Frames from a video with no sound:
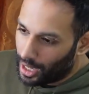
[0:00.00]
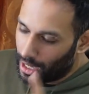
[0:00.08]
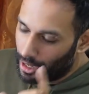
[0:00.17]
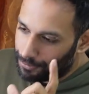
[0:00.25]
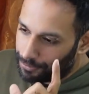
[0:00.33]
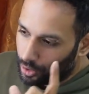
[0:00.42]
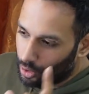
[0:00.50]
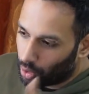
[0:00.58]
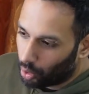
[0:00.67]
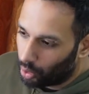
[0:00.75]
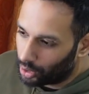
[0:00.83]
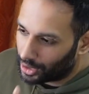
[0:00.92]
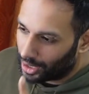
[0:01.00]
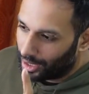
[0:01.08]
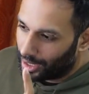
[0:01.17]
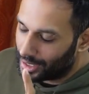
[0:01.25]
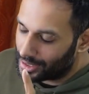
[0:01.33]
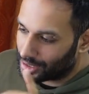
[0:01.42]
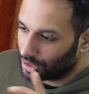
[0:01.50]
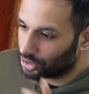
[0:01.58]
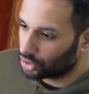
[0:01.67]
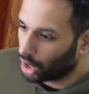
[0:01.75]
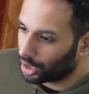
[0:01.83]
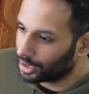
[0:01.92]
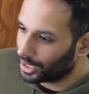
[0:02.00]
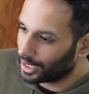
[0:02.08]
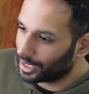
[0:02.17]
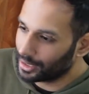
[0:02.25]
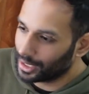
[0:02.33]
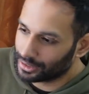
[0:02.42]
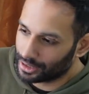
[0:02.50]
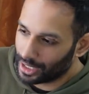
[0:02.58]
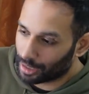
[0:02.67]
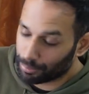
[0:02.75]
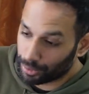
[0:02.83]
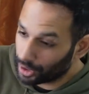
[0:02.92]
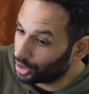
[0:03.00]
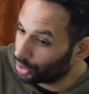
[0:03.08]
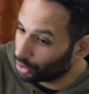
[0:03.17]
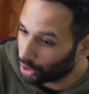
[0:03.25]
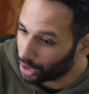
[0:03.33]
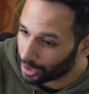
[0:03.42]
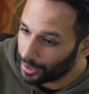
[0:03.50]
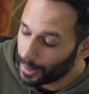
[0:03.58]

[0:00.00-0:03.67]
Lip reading: if gold is consolidating, let's say at pre-New York,